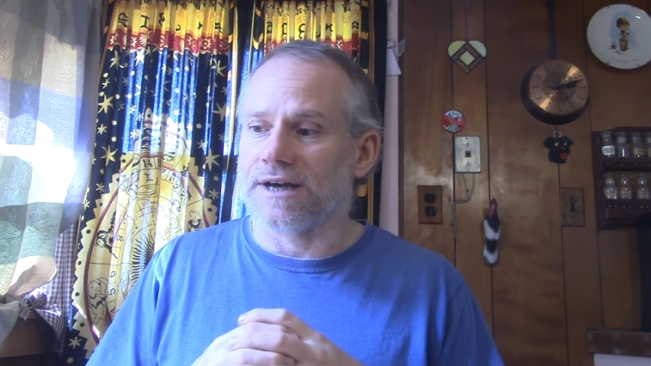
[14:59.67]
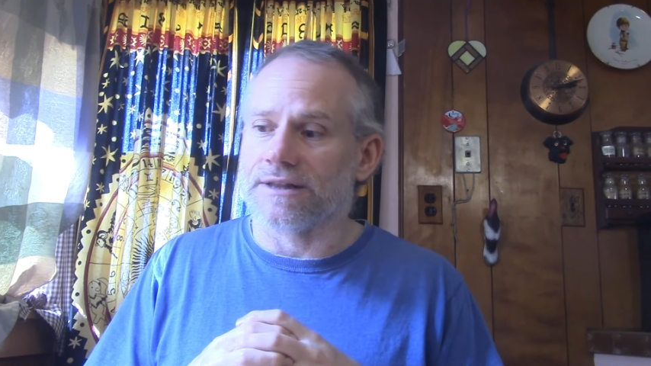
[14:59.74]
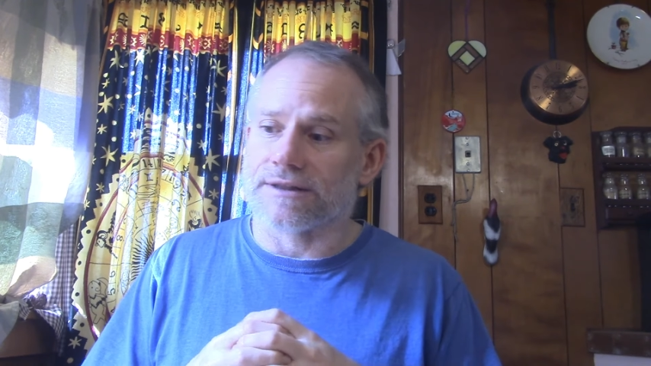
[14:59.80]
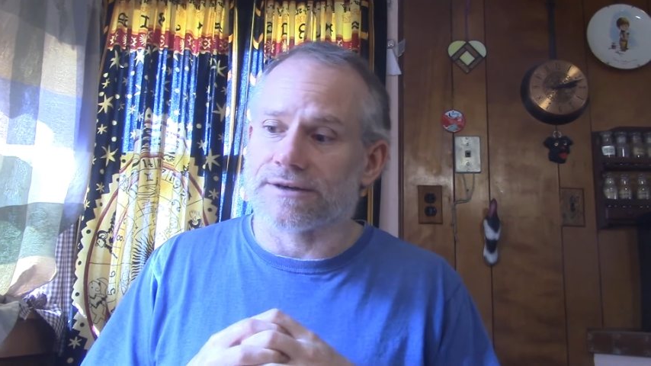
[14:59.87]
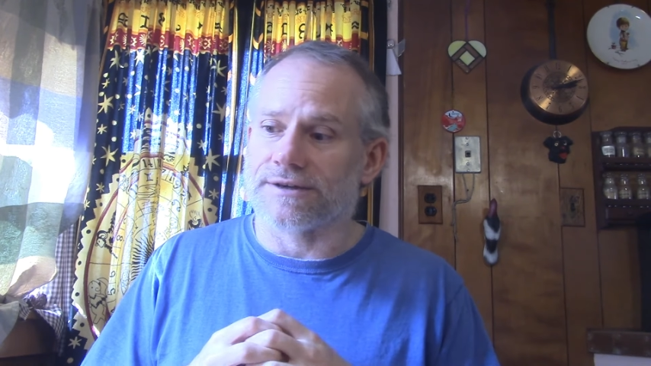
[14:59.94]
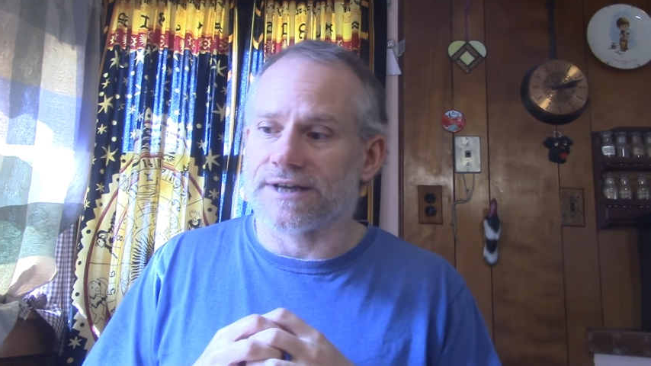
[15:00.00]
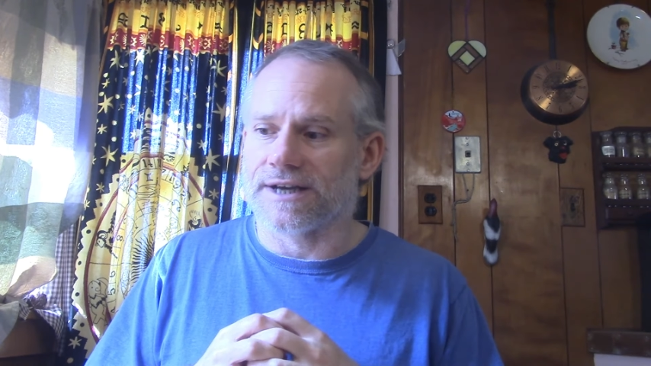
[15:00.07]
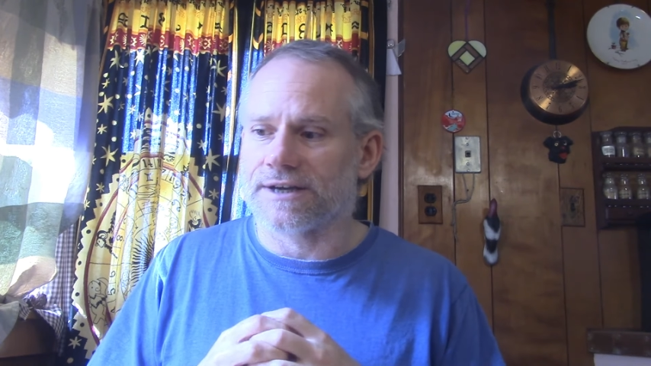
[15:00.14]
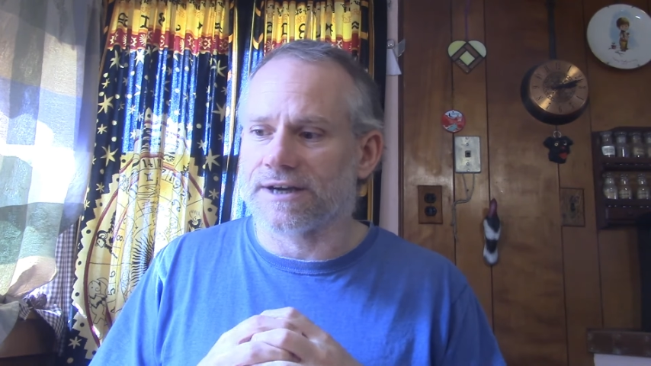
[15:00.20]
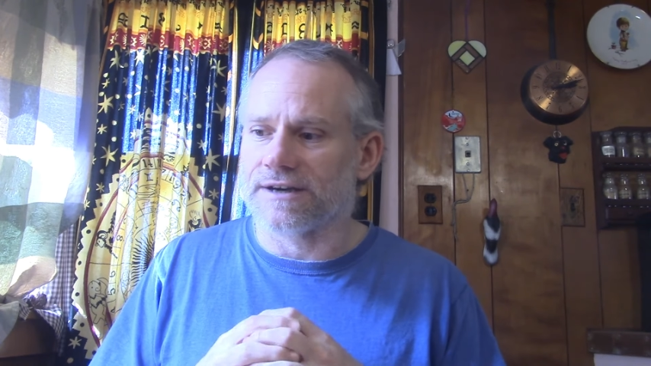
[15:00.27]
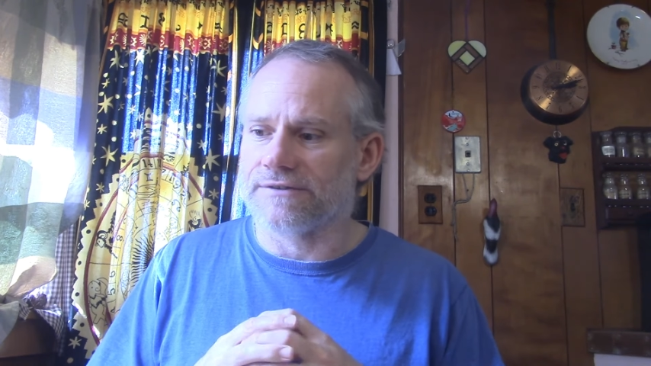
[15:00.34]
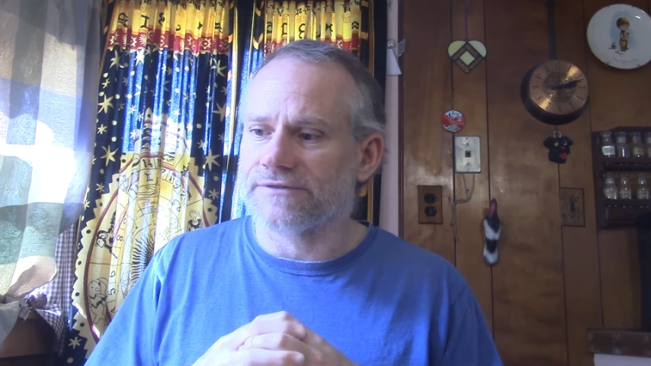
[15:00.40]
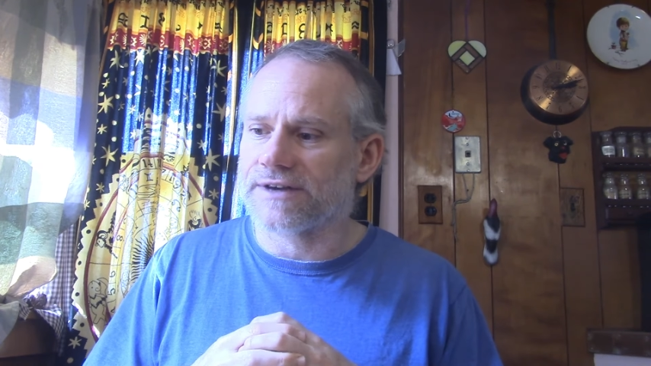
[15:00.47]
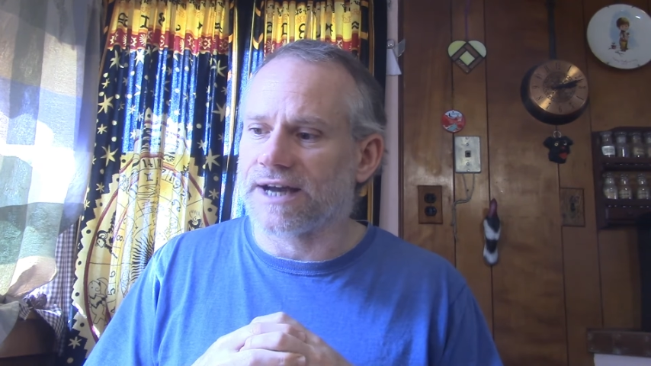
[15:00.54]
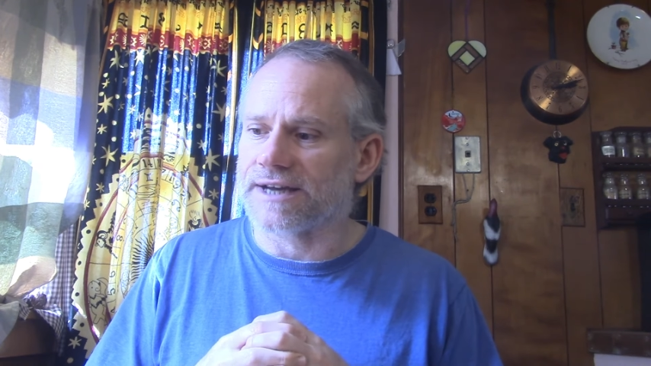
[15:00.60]
a learning
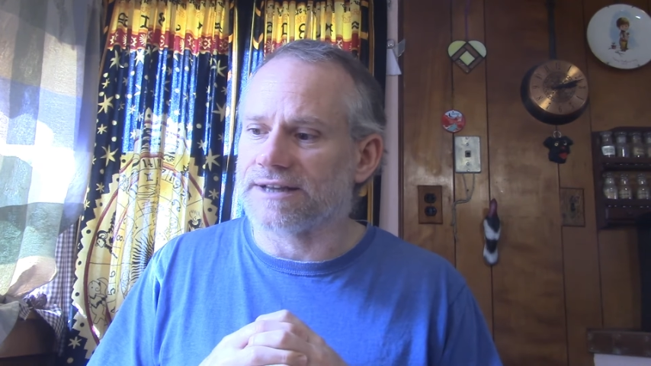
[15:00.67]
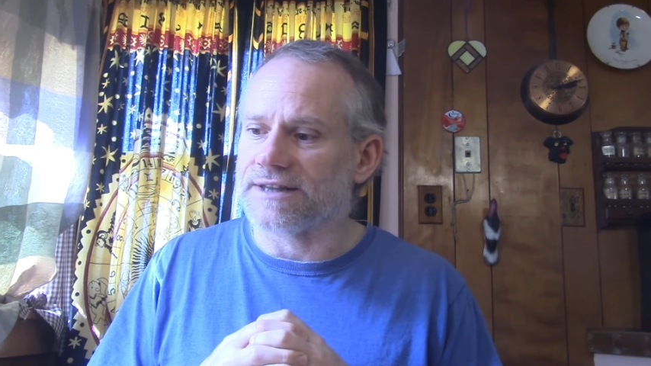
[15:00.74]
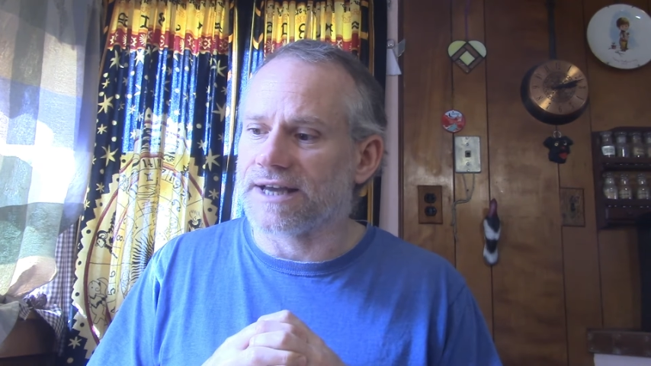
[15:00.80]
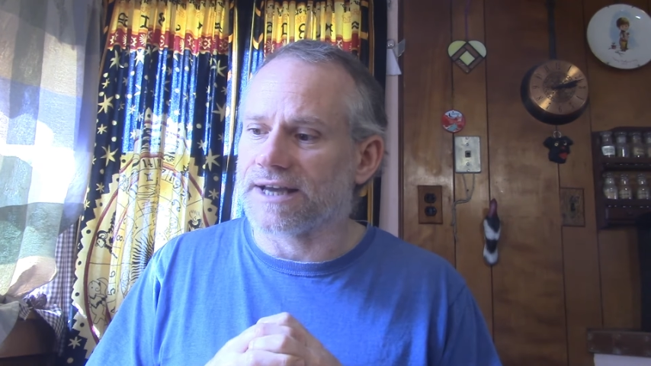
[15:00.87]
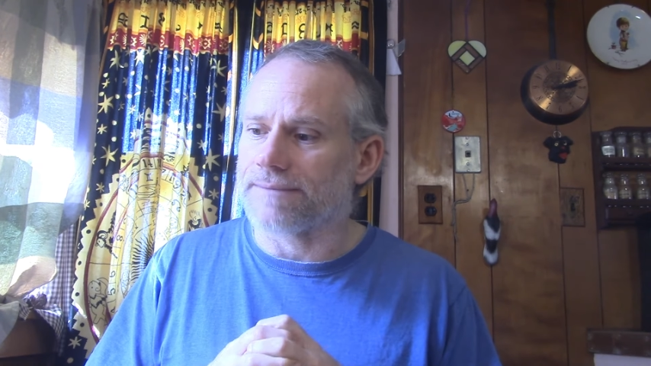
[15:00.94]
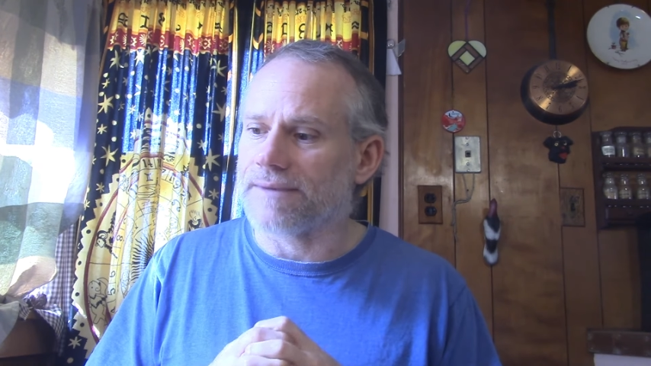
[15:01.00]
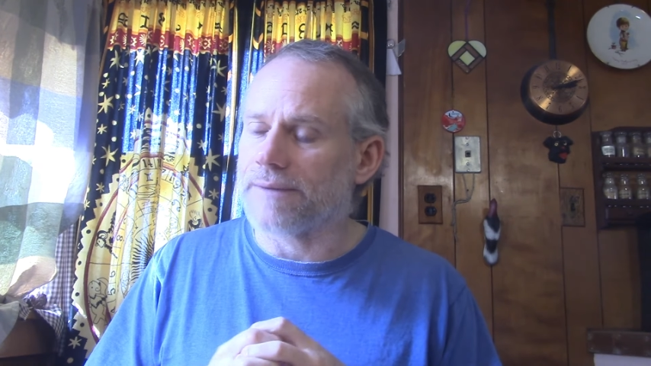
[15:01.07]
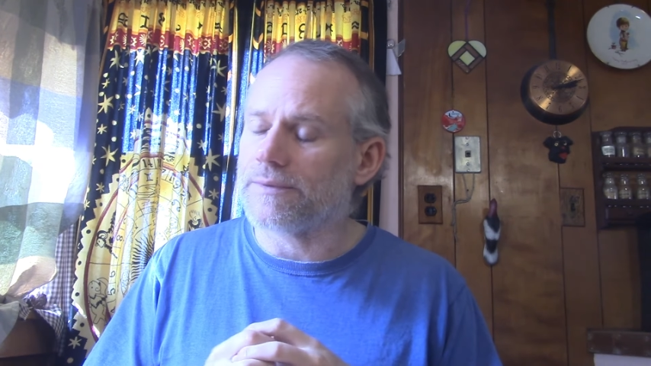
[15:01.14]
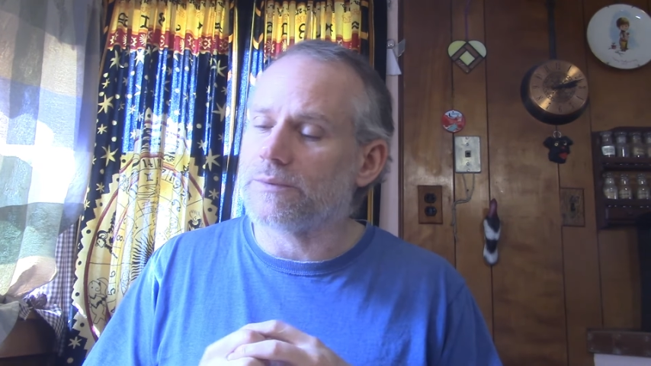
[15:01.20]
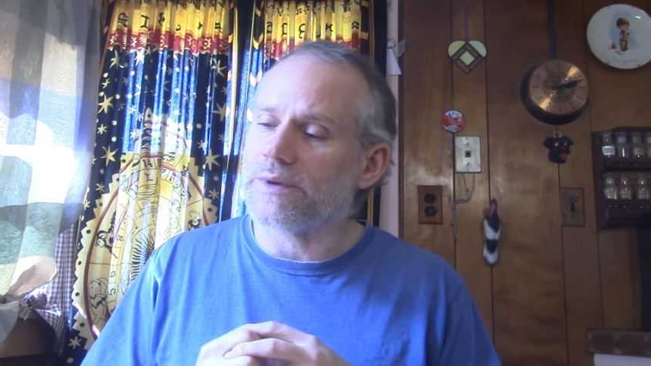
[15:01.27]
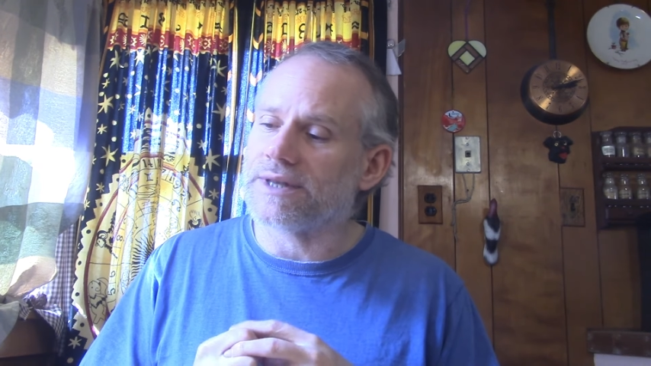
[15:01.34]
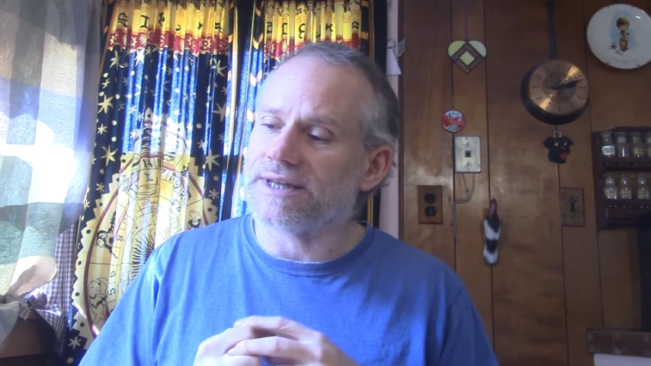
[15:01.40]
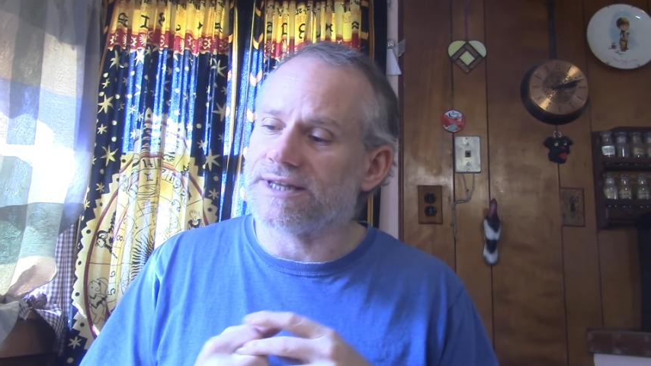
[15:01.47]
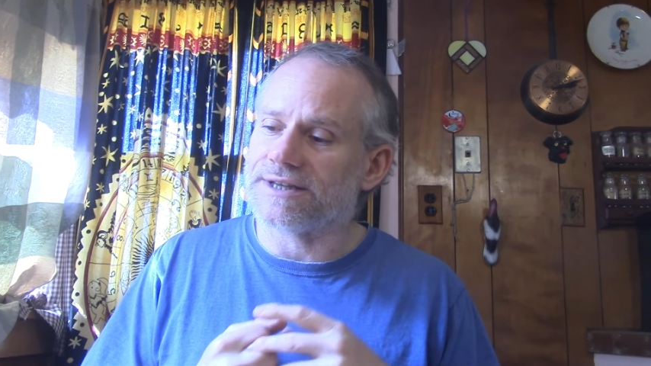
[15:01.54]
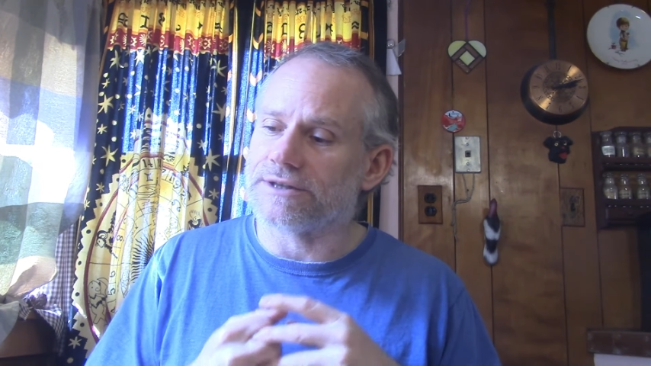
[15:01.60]
curve, kind of like maybe we need